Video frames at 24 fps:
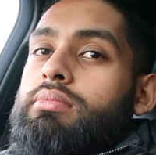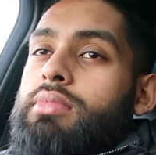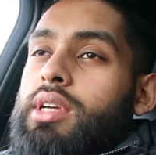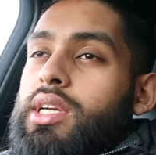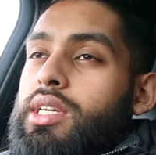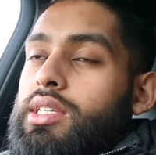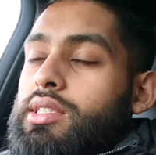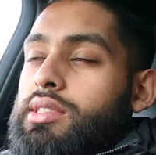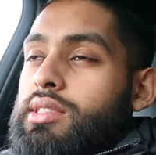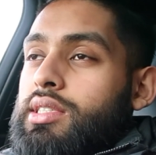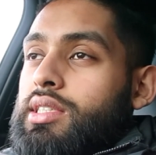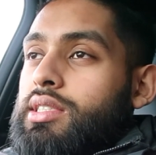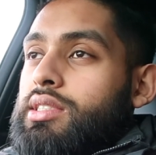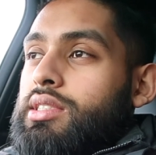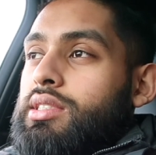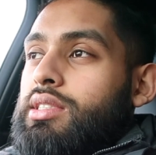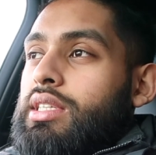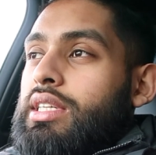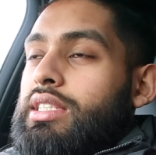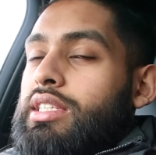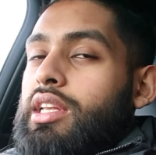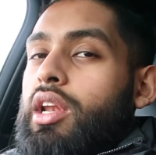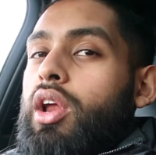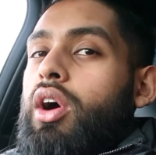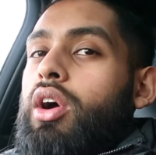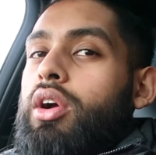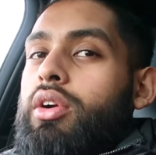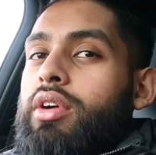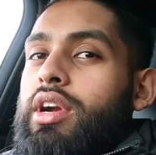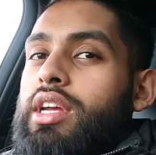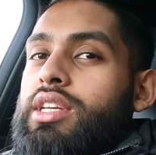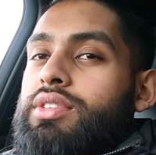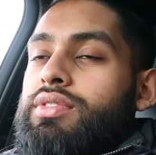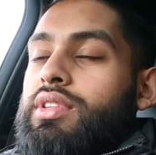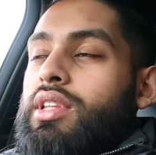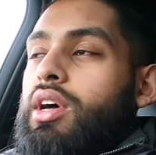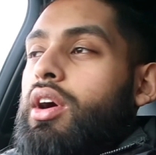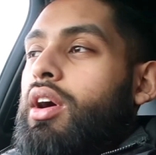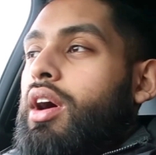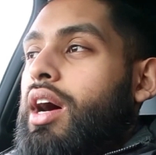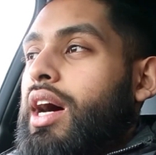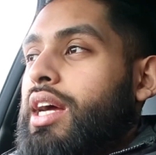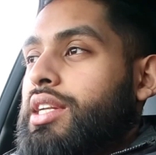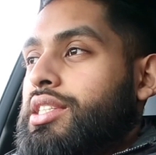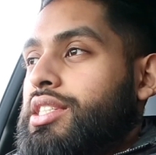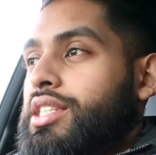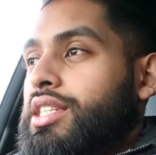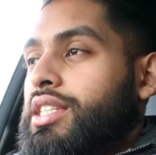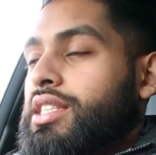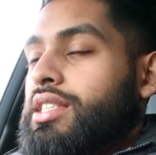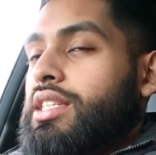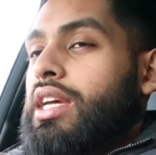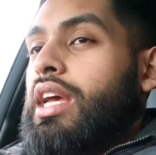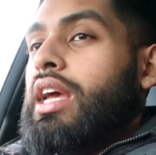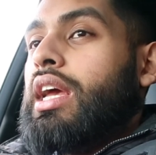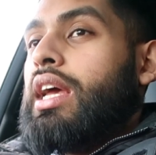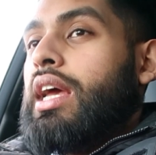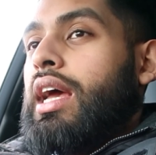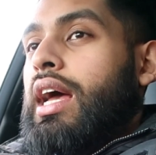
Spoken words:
because there's a lot of craze for the hot hatches,